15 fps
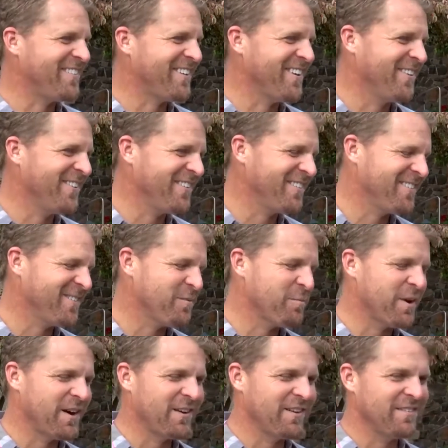So this is
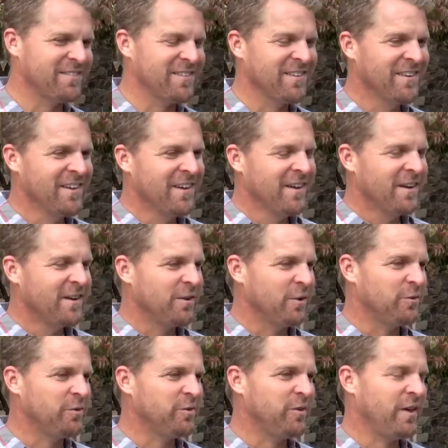about as
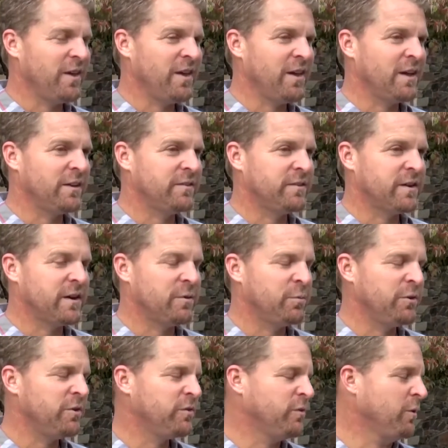close as they get. Uh,
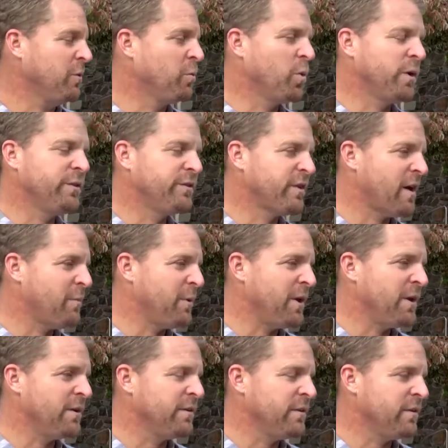we just do a one time a
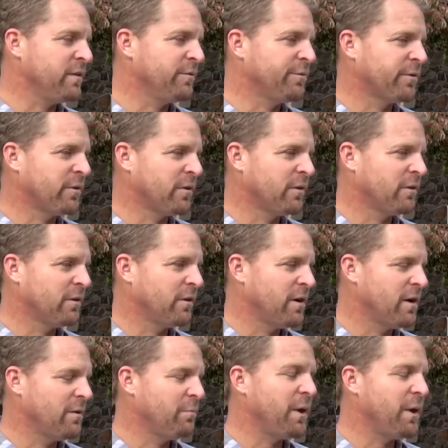year deal for all our uh,